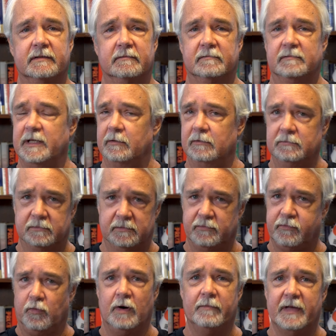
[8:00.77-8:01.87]
and, you know,
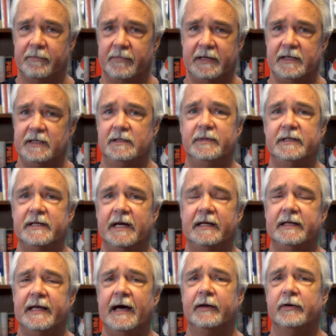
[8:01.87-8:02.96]
inform them they need to be
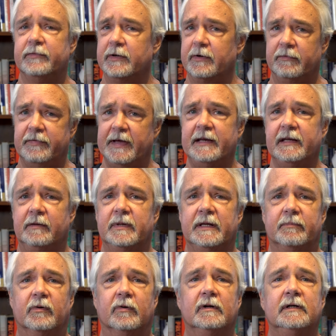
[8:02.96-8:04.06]
taken down. They're offending
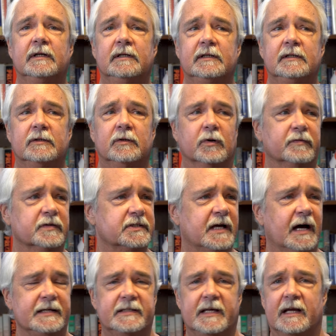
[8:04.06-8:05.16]
people. Or if this
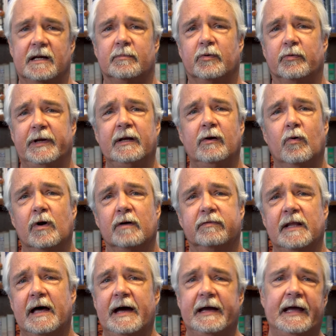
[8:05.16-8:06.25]
guy's got a Marine Corps
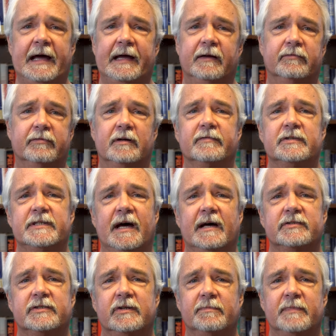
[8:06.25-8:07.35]
flag hanging in front of his
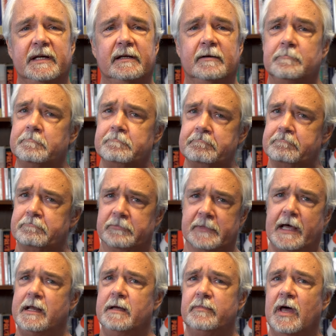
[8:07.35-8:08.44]
house near me,
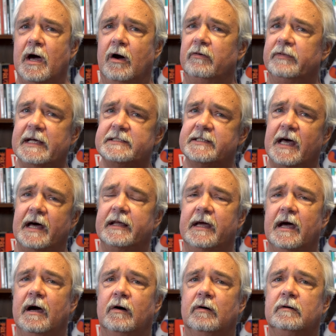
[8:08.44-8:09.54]
let him know. That's got to
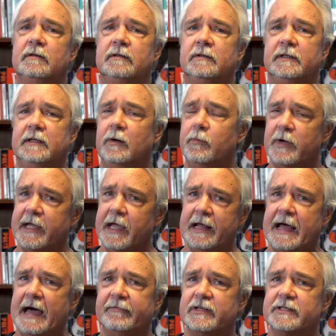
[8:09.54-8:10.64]
go. You know, we
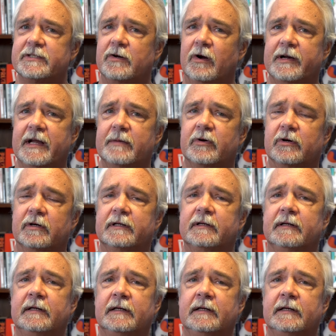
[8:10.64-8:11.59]
can't have this in our neighborhood.